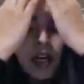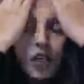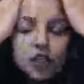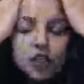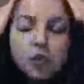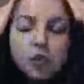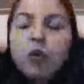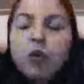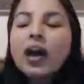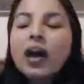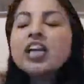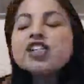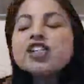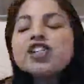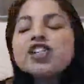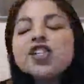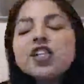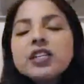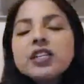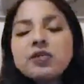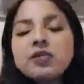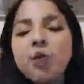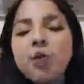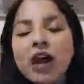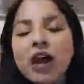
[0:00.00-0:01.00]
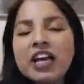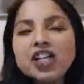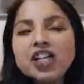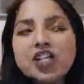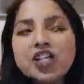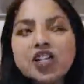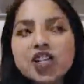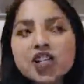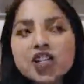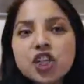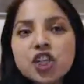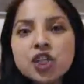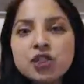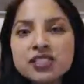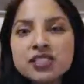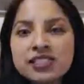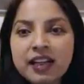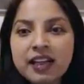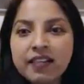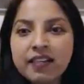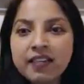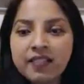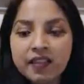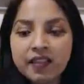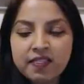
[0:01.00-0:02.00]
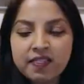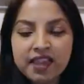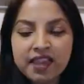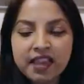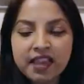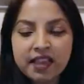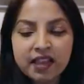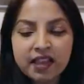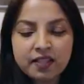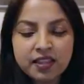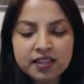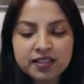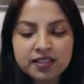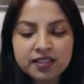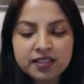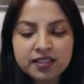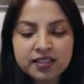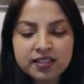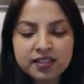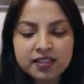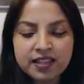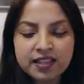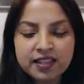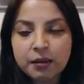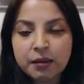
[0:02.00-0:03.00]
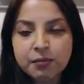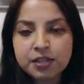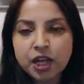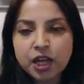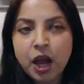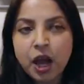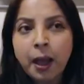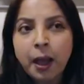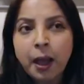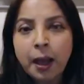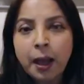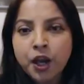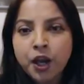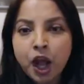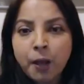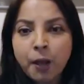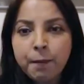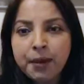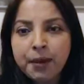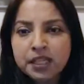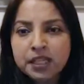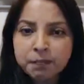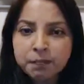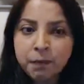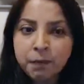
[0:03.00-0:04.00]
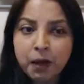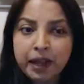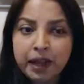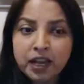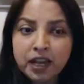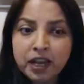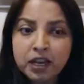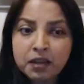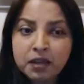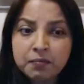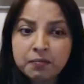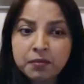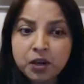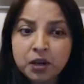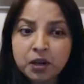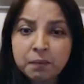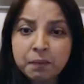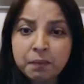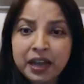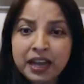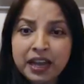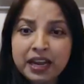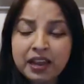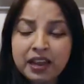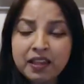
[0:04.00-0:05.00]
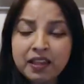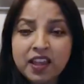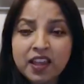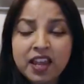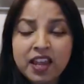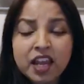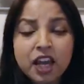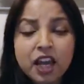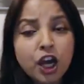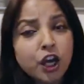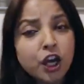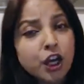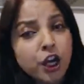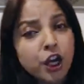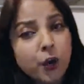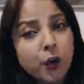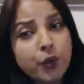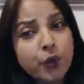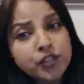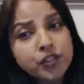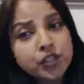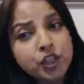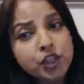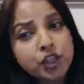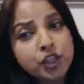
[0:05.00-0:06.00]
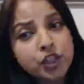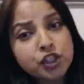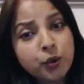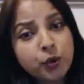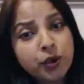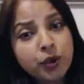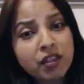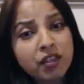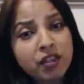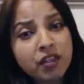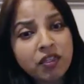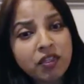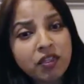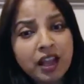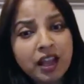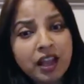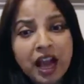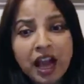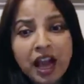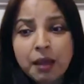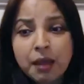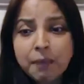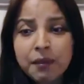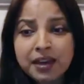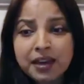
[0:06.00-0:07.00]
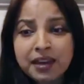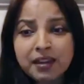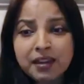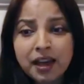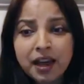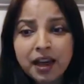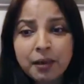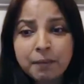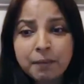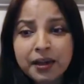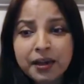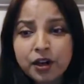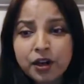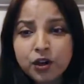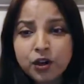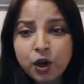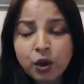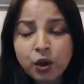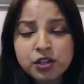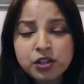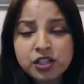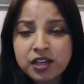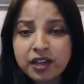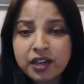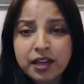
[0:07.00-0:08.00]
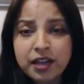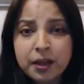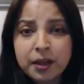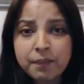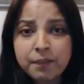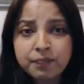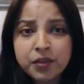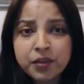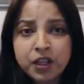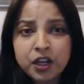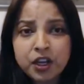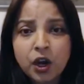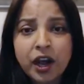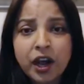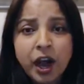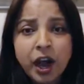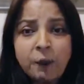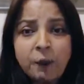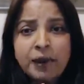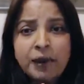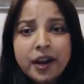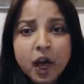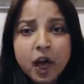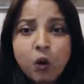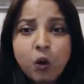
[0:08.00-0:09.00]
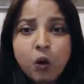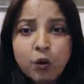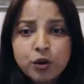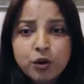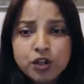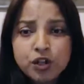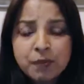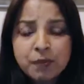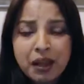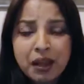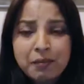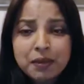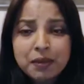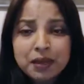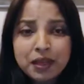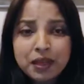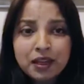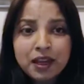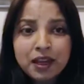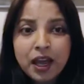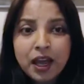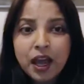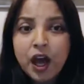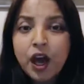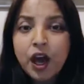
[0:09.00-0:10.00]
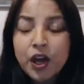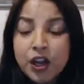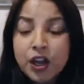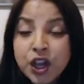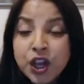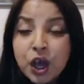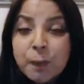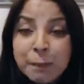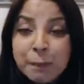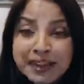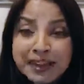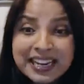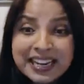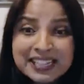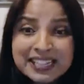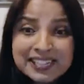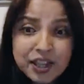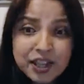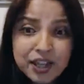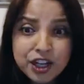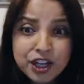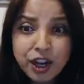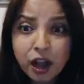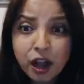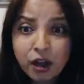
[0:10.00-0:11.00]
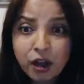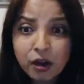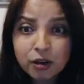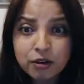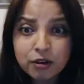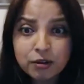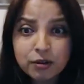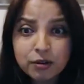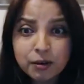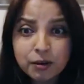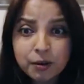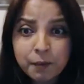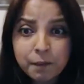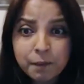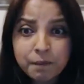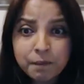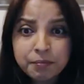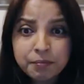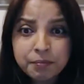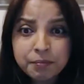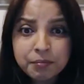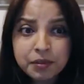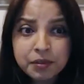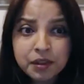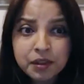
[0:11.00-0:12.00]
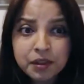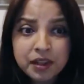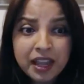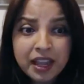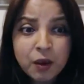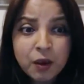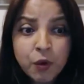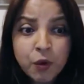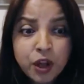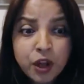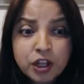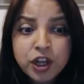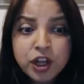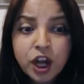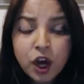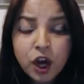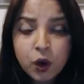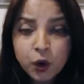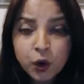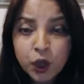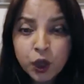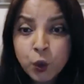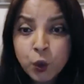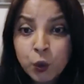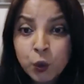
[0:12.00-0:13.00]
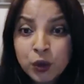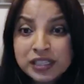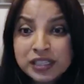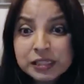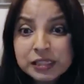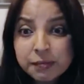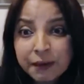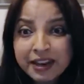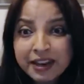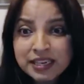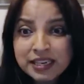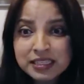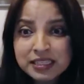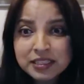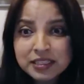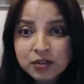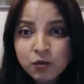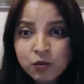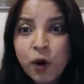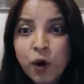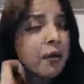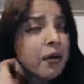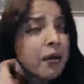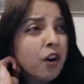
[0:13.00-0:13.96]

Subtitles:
So why should you sit and think in this climate, nobody's going to buy anything, no one's going to do anything, I better not, I better hold on to my money. Your money is going to go. It will go. You will spend it.